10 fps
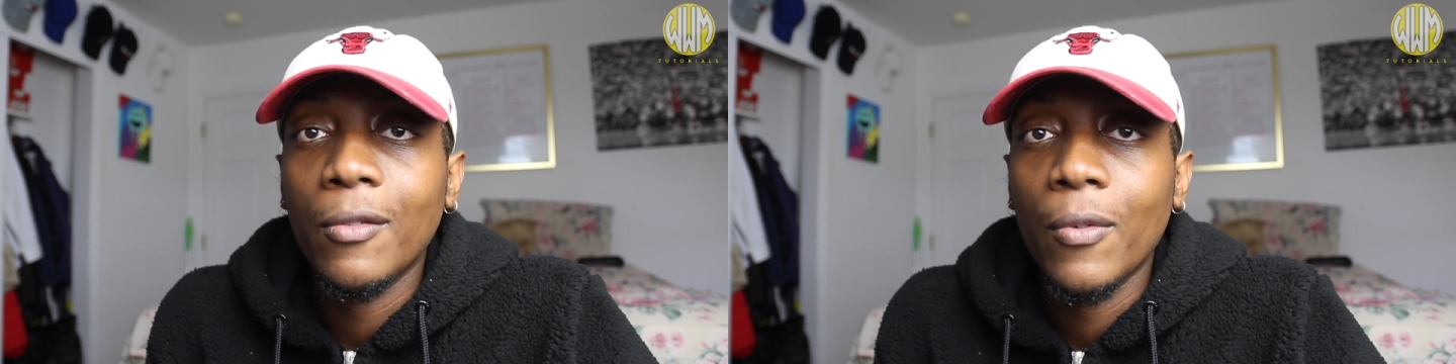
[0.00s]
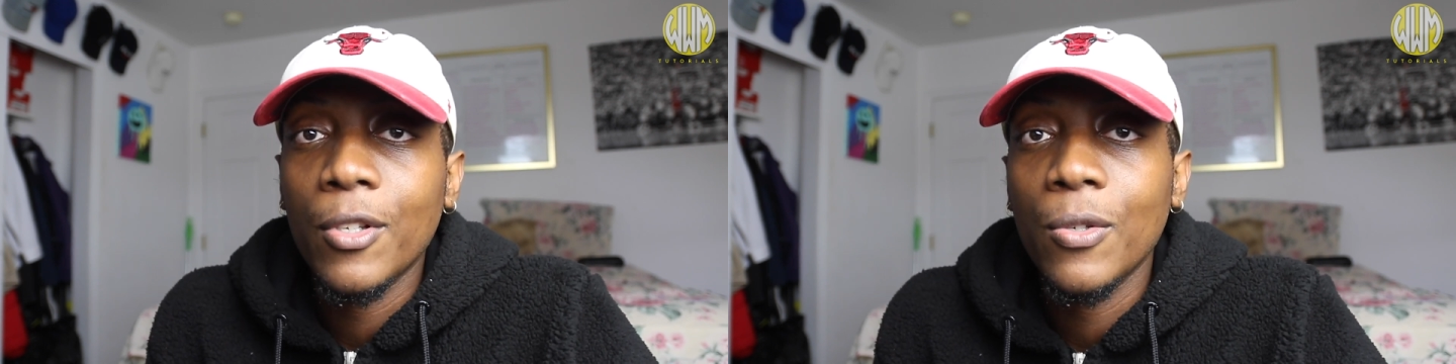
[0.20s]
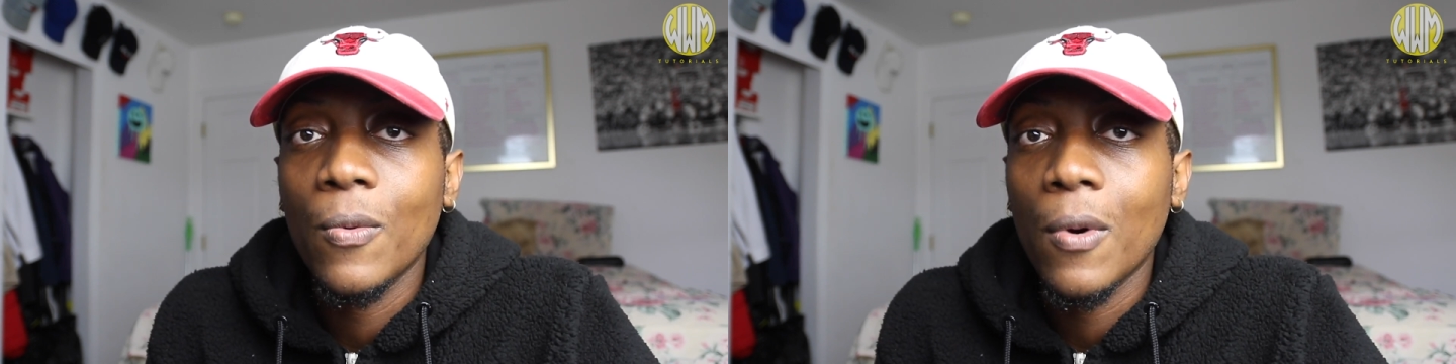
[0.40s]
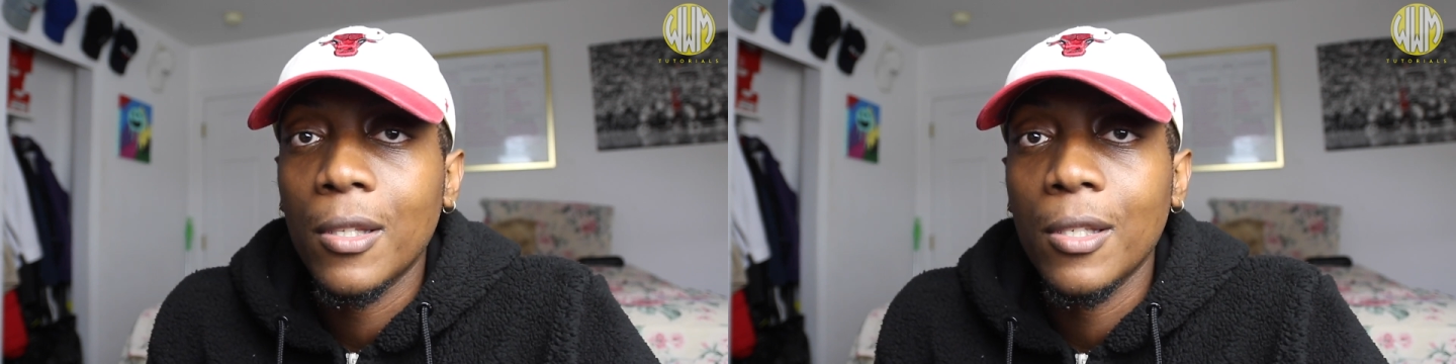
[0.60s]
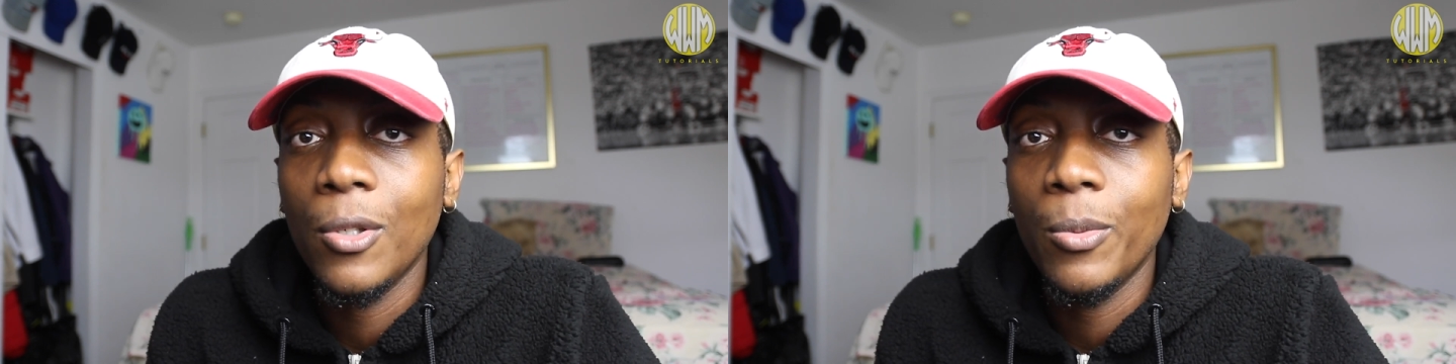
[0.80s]
of what you want
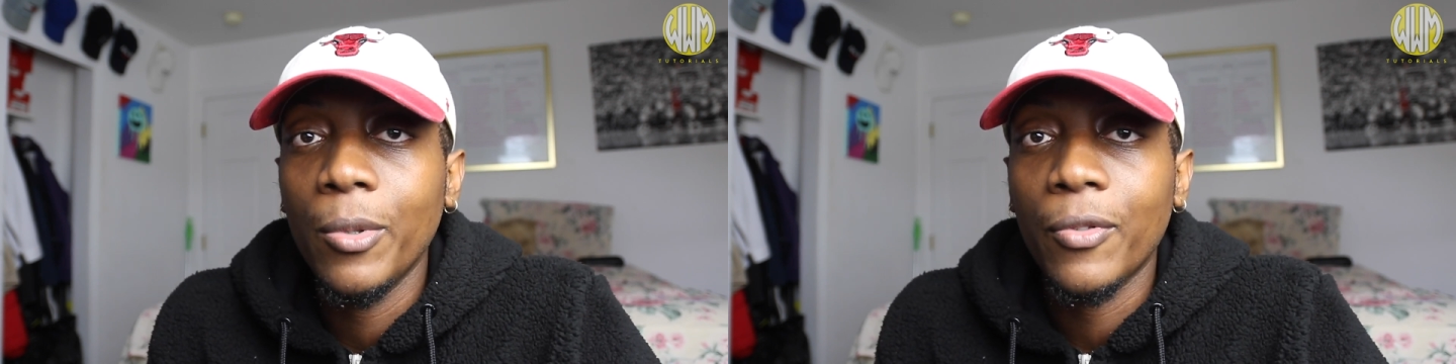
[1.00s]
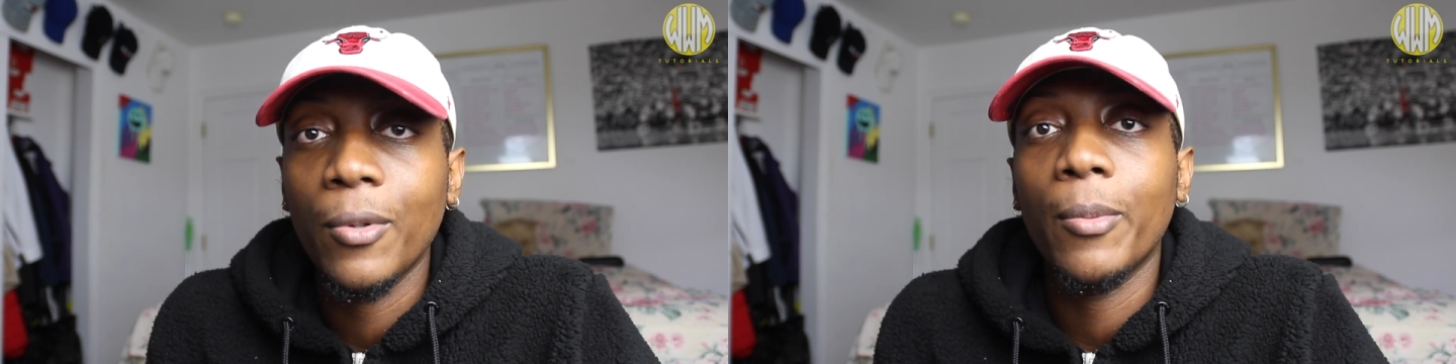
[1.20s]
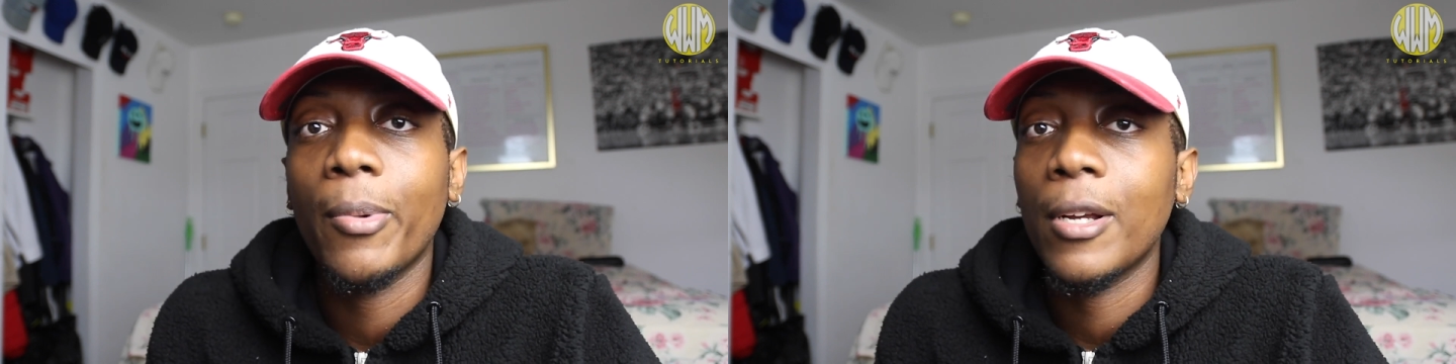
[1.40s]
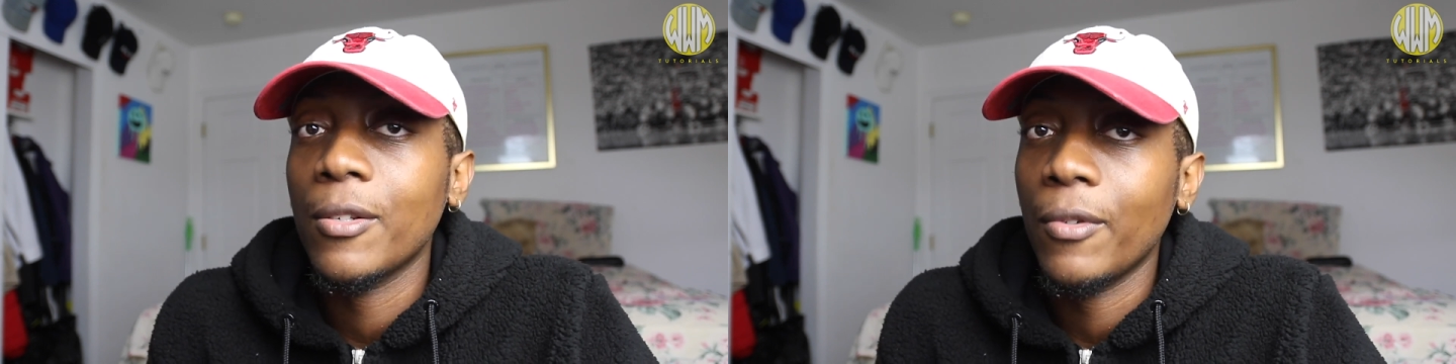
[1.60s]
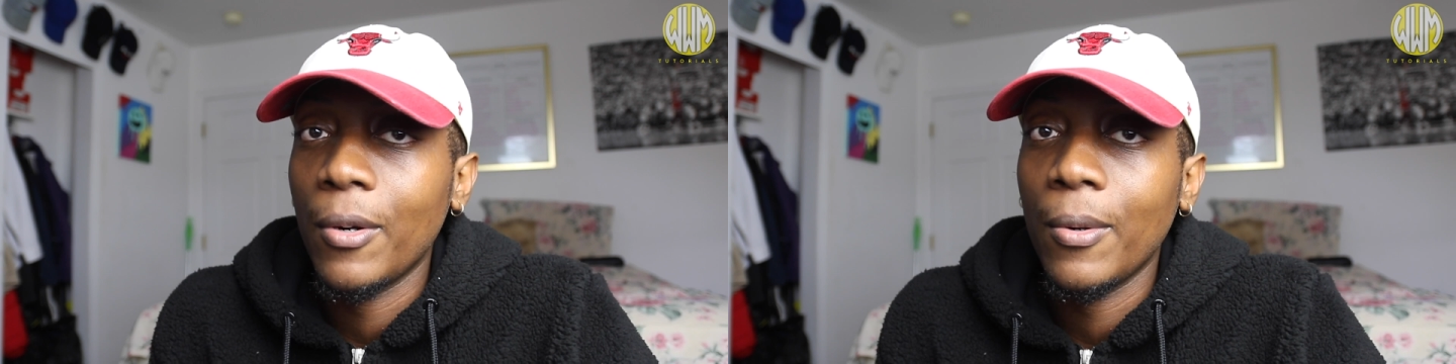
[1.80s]
to do before
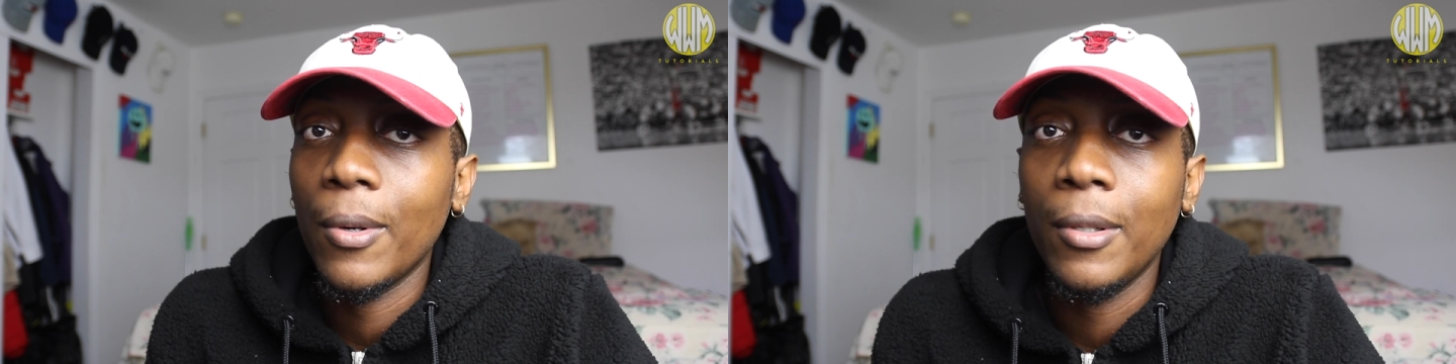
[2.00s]
pressing record.